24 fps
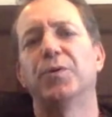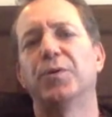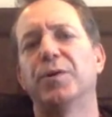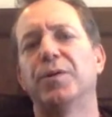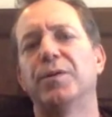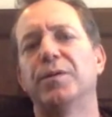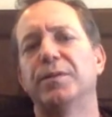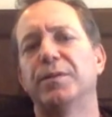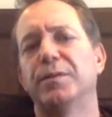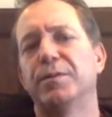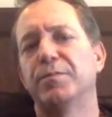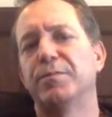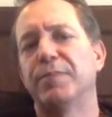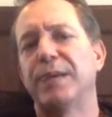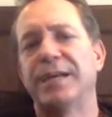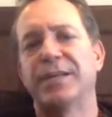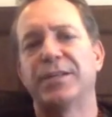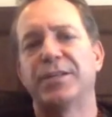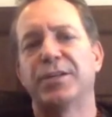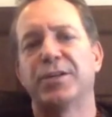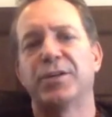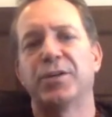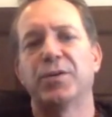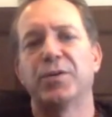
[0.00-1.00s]
world,
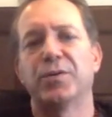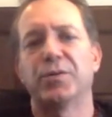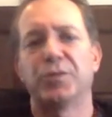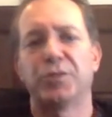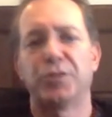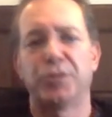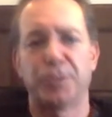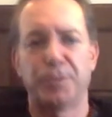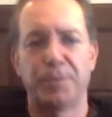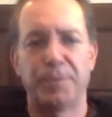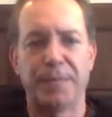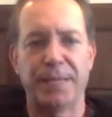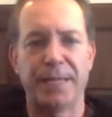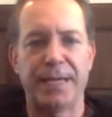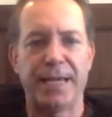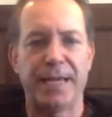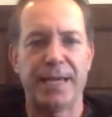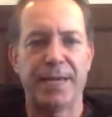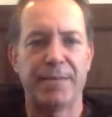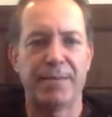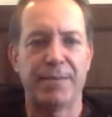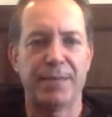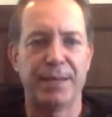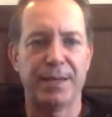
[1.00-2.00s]
Mexico just
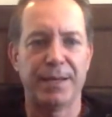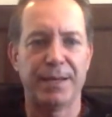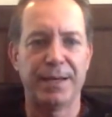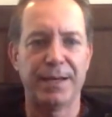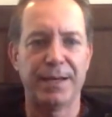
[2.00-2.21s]
became